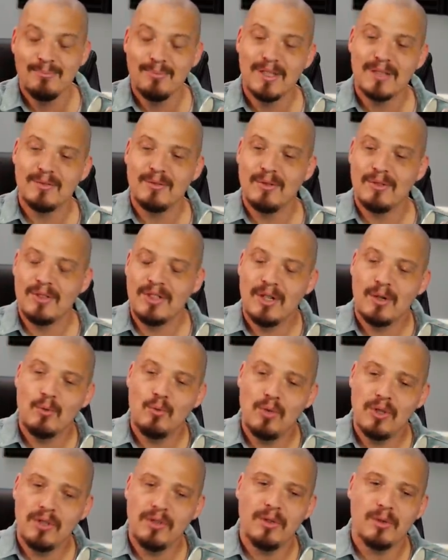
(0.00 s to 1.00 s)
But,
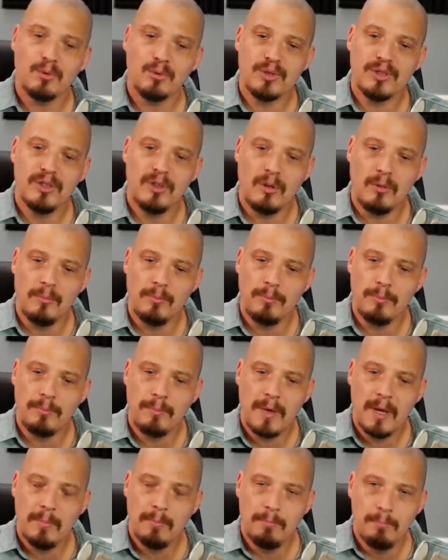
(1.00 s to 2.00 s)
one of the real
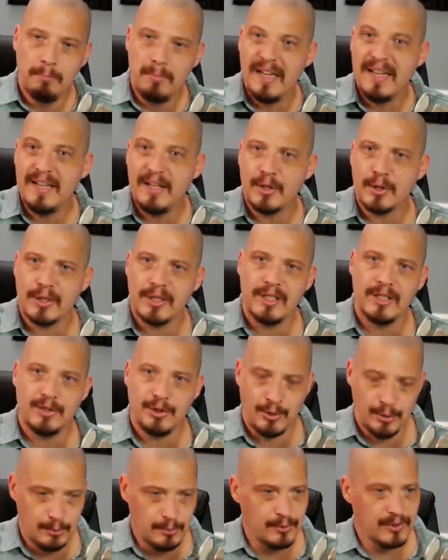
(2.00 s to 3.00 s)
meteor
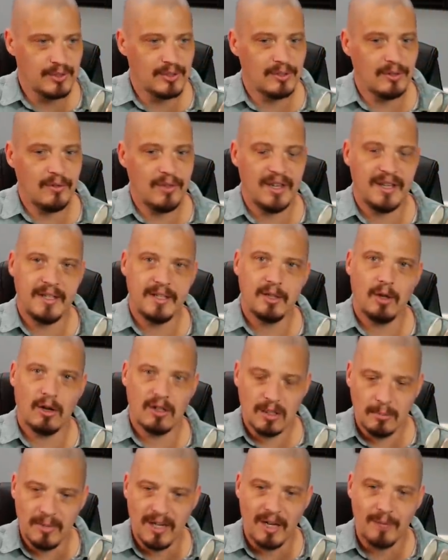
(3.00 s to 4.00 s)
issues that he
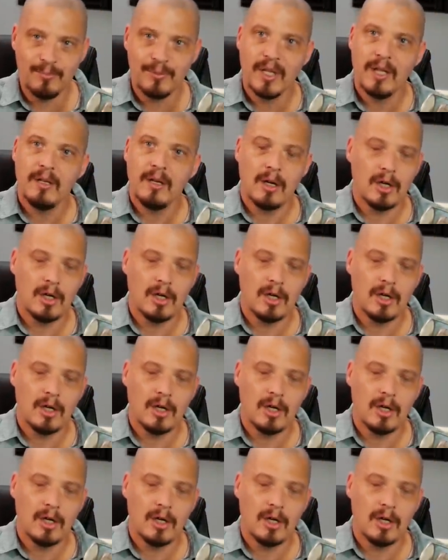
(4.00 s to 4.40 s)
talked about